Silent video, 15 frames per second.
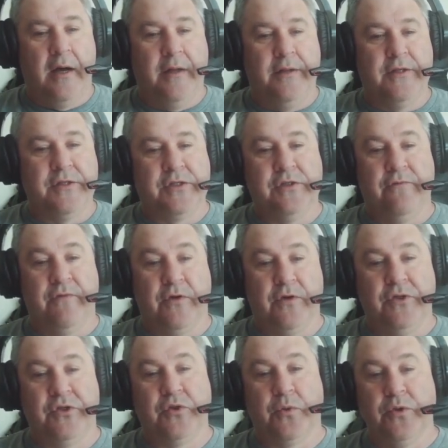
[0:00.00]
This is a very
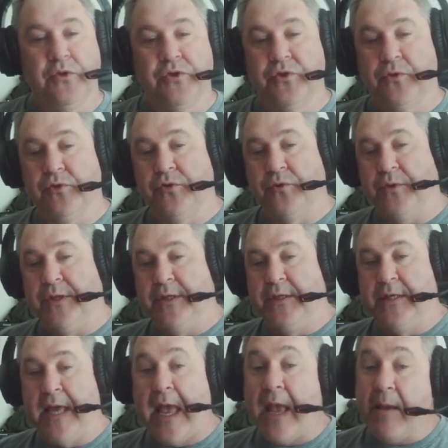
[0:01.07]
sword and sorcery
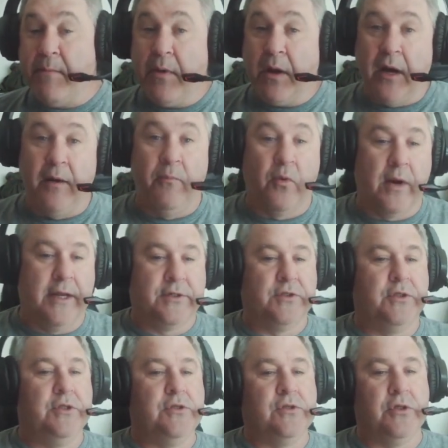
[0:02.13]
game. We're
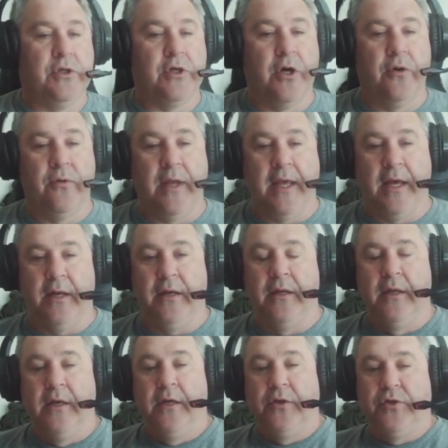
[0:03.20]
actually using Conan
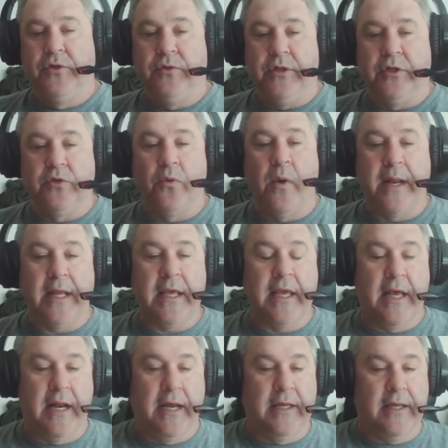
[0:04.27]
2D20,
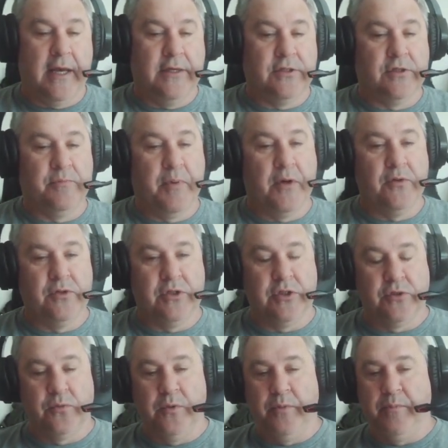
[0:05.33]
and I suppose
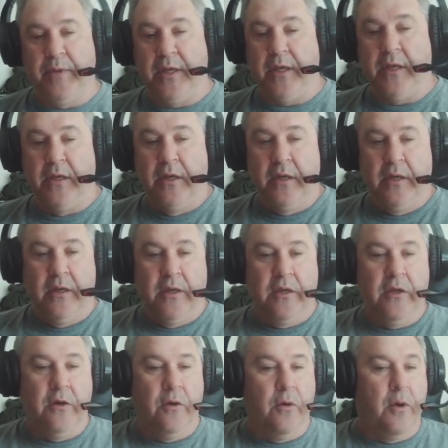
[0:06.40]
this would be
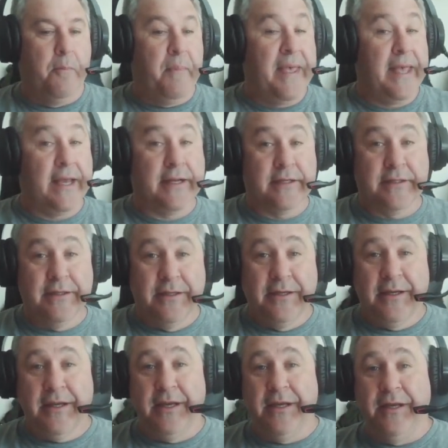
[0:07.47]
a Pict
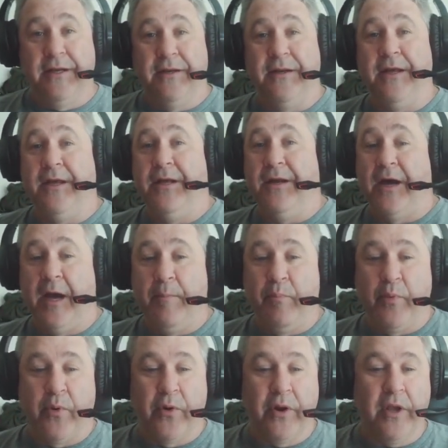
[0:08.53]
in
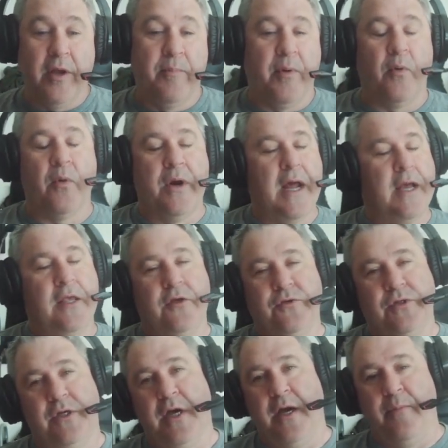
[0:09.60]
Hyboria, but we're not
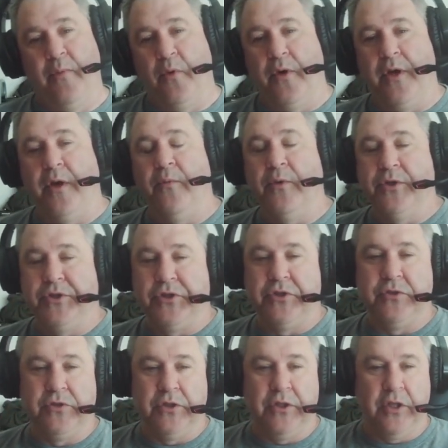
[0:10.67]
using Hyboria. We're just
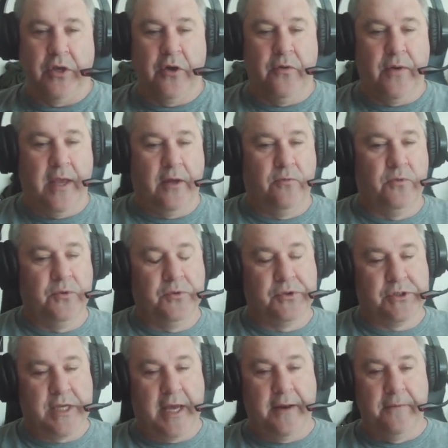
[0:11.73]
using the Conan rule
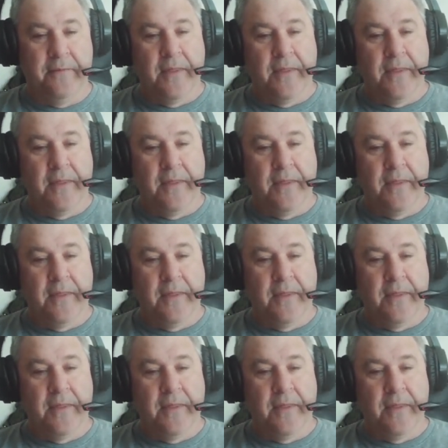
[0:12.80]
set.